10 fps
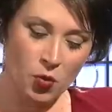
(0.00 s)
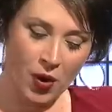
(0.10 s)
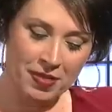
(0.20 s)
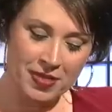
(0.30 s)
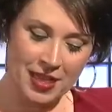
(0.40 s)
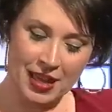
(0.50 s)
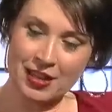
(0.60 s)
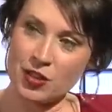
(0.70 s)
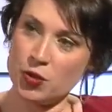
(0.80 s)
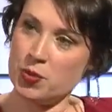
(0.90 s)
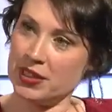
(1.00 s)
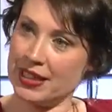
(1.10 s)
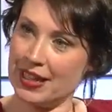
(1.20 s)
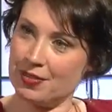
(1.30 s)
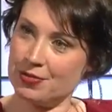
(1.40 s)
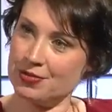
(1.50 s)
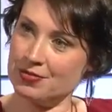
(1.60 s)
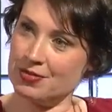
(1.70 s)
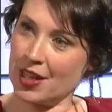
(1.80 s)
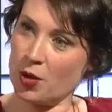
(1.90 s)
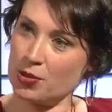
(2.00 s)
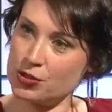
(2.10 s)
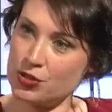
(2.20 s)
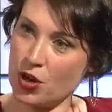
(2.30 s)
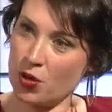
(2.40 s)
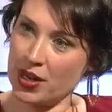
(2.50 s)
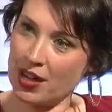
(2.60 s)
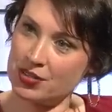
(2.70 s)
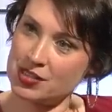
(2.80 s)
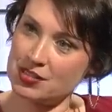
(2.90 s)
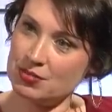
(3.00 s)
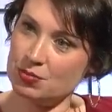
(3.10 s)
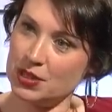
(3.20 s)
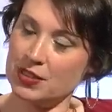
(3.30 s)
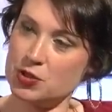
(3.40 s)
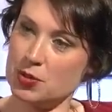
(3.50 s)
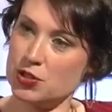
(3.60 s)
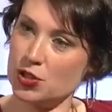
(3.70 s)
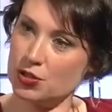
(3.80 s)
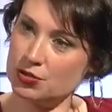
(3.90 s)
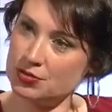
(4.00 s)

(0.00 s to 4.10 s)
one thing you believe that almost no one else believes to be true?